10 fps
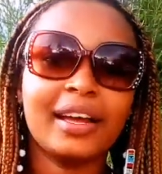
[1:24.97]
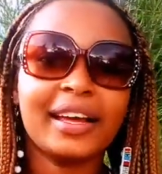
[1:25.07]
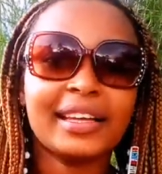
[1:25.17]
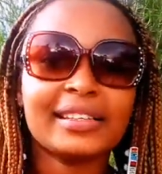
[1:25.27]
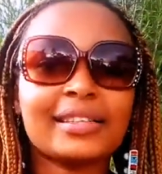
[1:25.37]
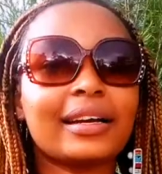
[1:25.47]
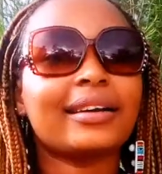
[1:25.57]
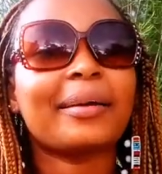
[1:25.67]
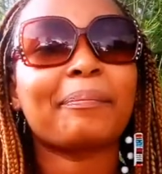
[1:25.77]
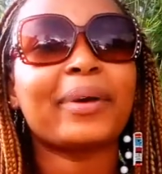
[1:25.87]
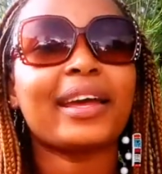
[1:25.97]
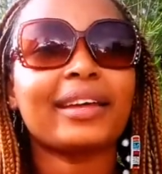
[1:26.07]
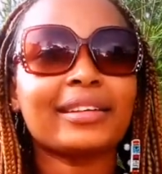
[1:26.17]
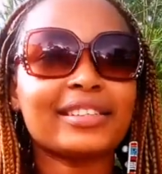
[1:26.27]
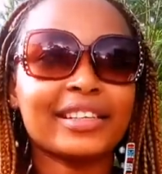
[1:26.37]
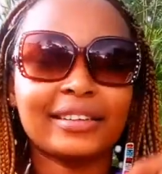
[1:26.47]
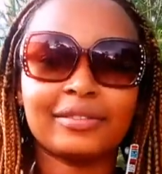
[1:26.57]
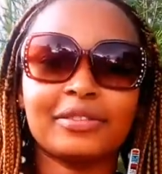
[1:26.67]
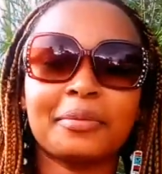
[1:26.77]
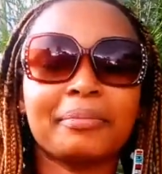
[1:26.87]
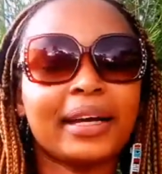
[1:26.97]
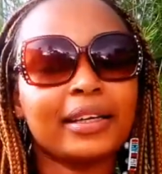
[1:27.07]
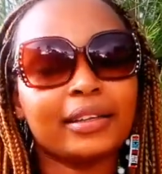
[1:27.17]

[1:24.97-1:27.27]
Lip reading: Instagram page and from my